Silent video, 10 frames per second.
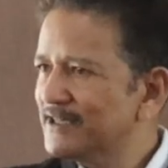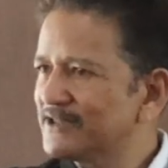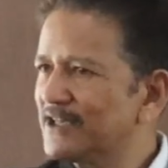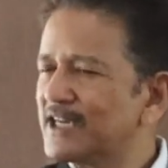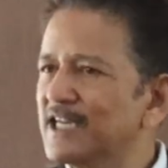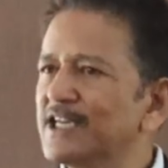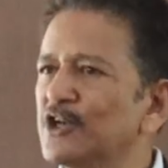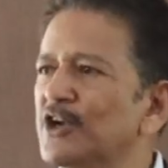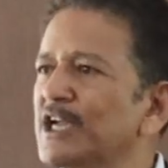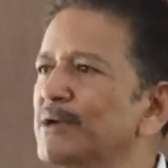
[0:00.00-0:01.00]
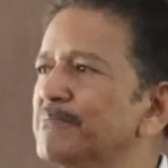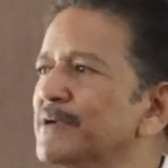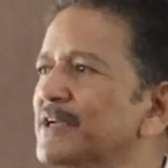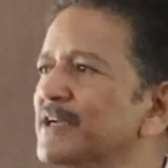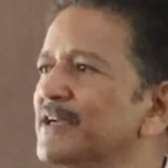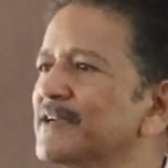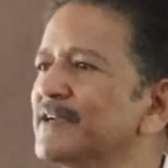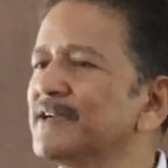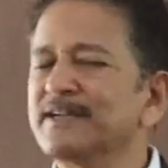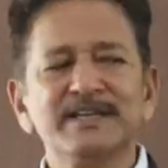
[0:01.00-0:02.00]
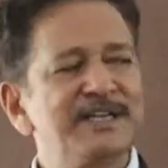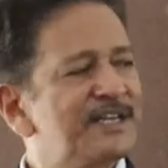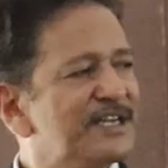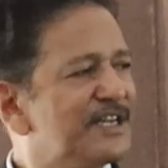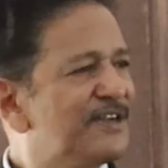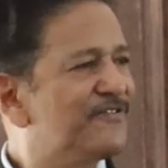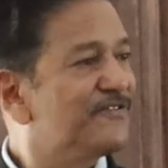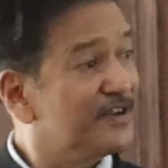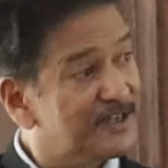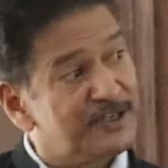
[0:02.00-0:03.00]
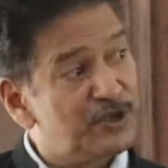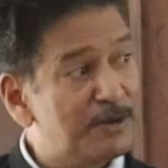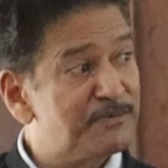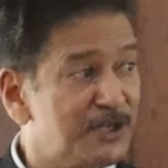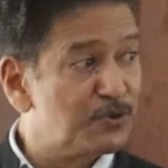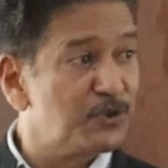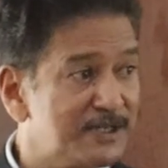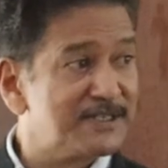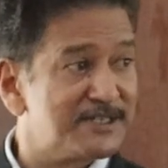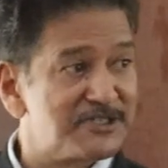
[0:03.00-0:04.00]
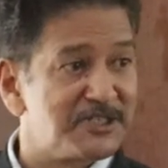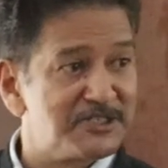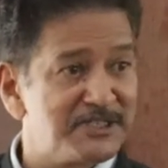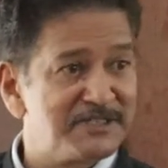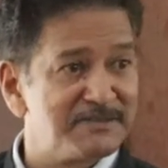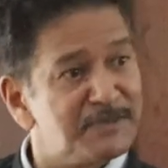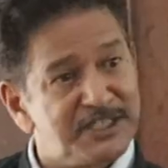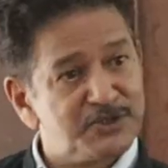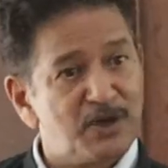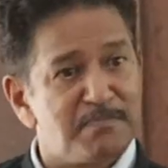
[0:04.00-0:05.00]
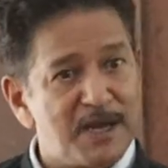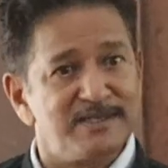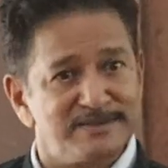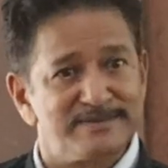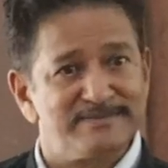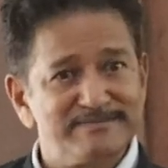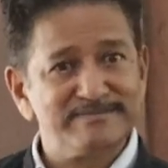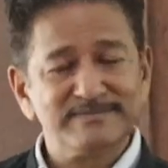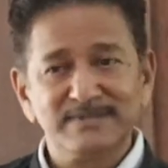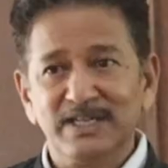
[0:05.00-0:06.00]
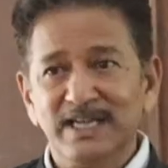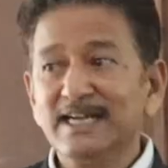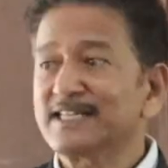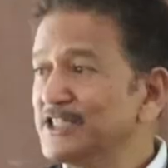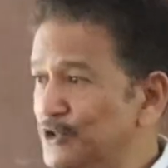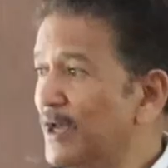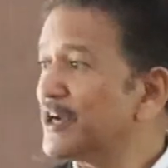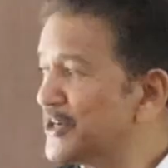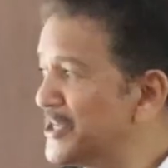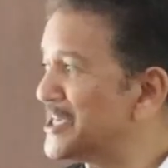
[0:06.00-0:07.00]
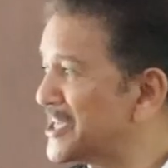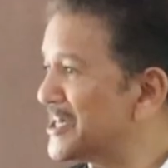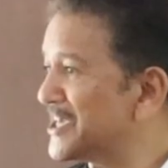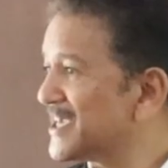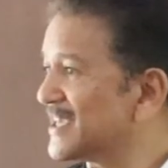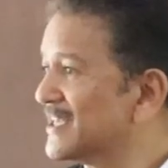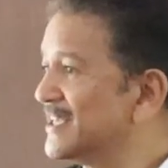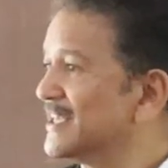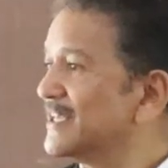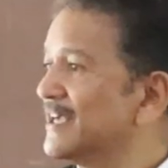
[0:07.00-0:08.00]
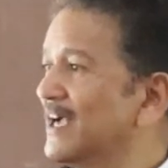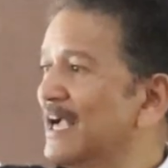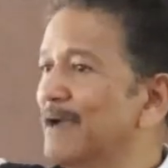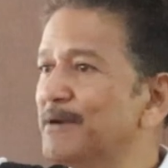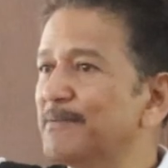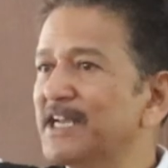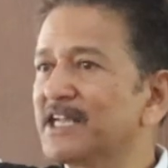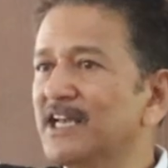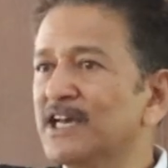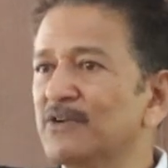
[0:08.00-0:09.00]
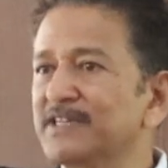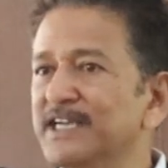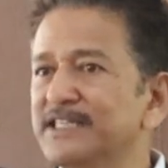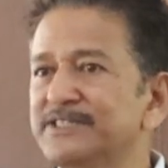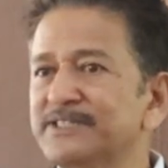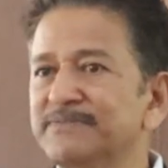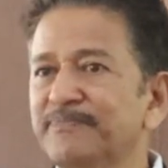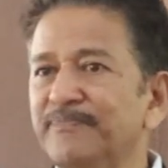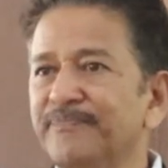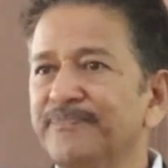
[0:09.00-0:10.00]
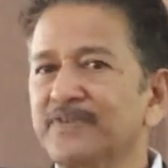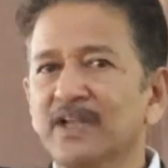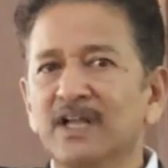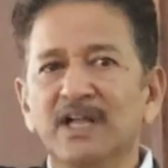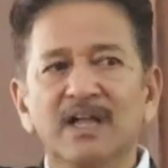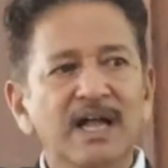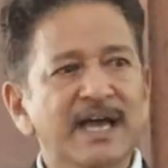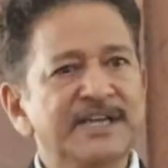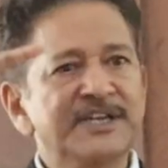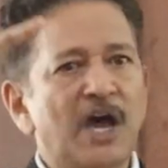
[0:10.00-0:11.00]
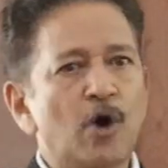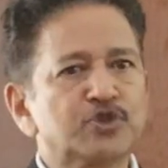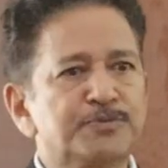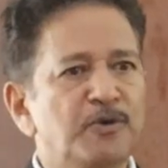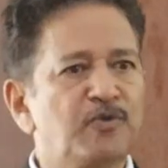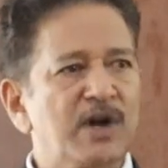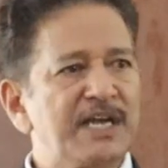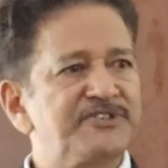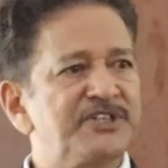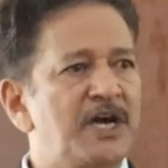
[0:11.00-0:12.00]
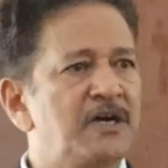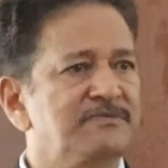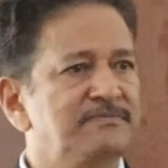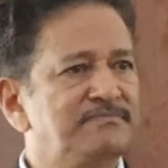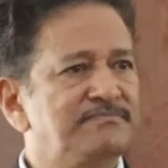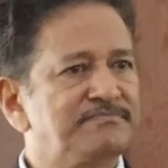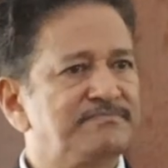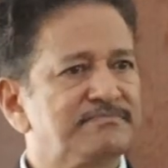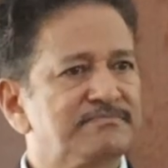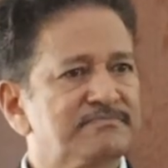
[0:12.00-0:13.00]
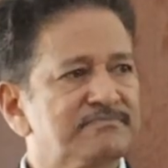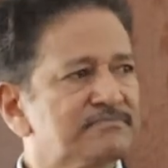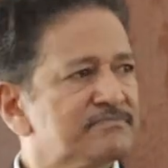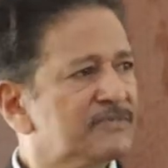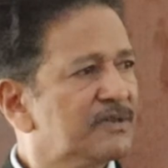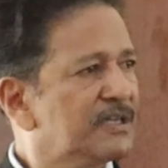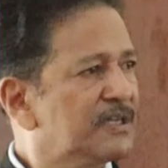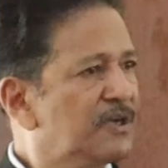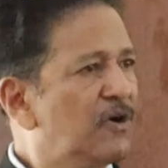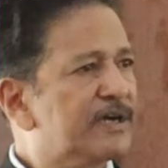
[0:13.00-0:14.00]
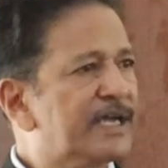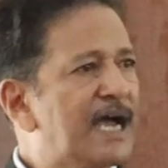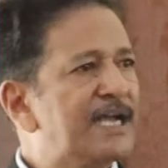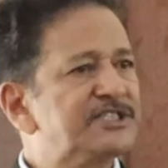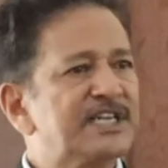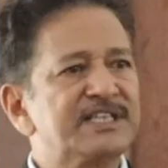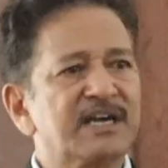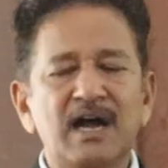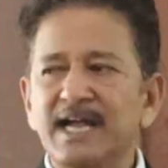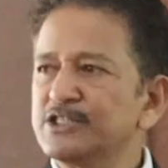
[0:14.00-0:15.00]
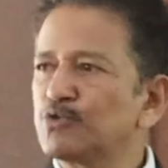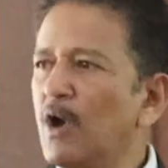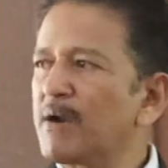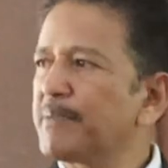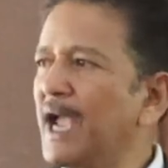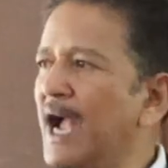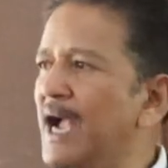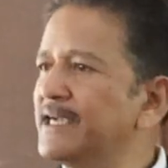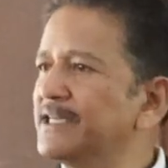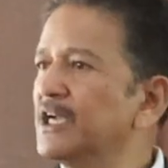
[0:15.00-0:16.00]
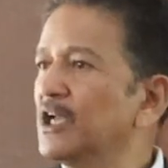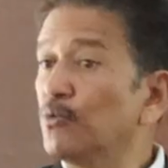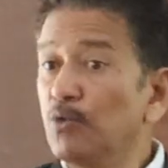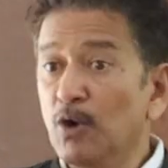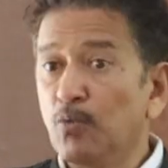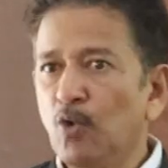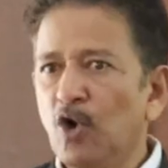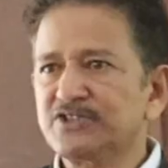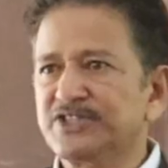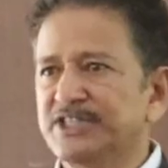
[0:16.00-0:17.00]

Circling your name if you have done good in discussion means you are passed. At least you are a D grading. Everybody clear on this? Yes, Any doubts before I sit down? No, sir. Okay, guys, and the guys who are behind will watch